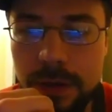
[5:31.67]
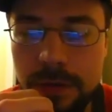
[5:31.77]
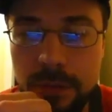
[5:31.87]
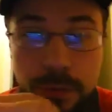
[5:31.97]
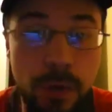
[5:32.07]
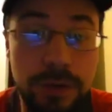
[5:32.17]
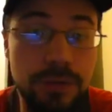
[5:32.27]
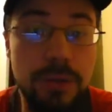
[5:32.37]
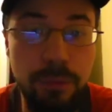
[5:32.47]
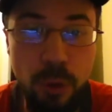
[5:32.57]
if you want
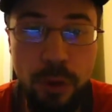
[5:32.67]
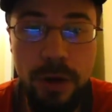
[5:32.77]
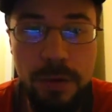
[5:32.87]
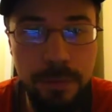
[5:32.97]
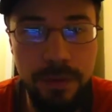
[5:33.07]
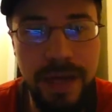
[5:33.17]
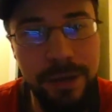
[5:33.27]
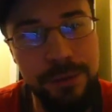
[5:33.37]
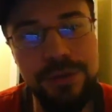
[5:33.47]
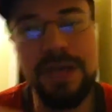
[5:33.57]
to deploy, we'd
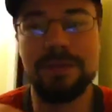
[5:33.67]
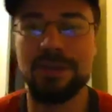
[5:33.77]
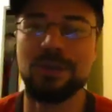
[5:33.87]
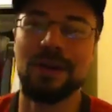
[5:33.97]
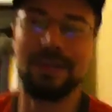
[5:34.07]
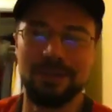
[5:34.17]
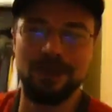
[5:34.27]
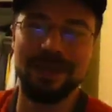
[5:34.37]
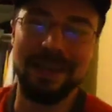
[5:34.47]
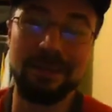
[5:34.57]
like you to demonstrate that
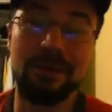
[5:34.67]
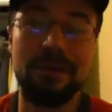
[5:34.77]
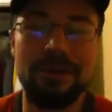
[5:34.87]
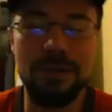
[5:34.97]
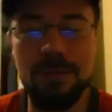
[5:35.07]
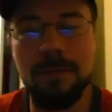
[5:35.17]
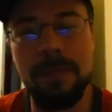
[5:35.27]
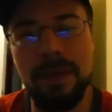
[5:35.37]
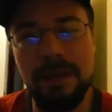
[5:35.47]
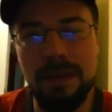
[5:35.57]
you can handle criticism.
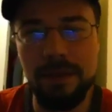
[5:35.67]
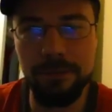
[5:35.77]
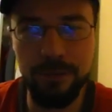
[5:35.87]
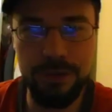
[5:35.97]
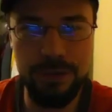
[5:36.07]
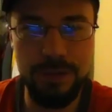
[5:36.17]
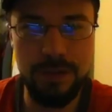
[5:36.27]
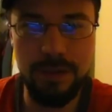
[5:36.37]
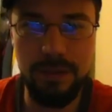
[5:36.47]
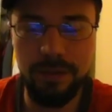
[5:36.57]
And of course,
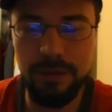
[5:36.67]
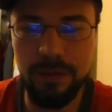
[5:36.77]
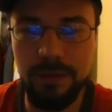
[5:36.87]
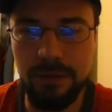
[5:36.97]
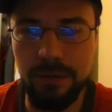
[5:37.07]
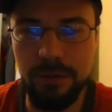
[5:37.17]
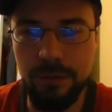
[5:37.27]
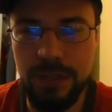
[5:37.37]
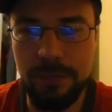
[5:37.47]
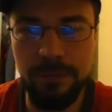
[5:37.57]

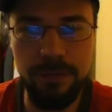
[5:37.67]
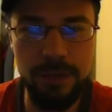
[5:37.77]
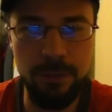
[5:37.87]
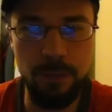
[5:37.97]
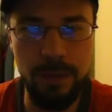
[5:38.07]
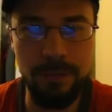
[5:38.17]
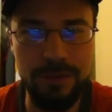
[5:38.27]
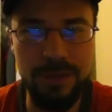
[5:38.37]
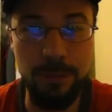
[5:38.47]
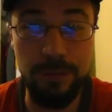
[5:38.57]
those types of things we'll be able
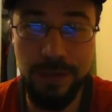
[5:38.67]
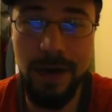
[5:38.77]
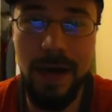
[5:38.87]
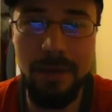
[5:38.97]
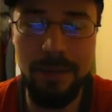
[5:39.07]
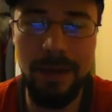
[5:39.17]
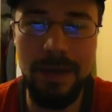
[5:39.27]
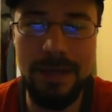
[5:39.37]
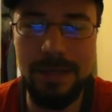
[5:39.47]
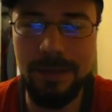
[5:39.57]
to see with time,
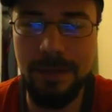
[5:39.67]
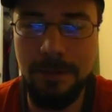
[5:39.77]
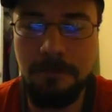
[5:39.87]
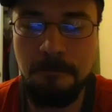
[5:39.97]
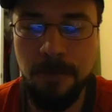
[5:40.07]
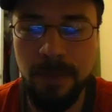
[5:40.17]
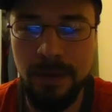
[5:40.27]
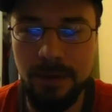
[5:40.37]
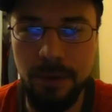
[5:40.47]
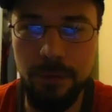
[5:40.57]
and
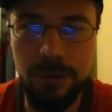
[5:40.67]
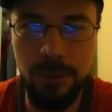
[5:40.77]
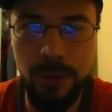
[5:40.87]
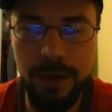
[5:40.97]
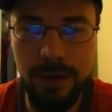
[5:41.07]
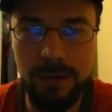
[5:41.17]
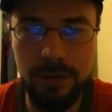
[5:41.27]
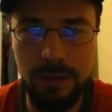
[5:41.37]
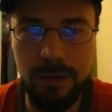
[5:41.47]
this way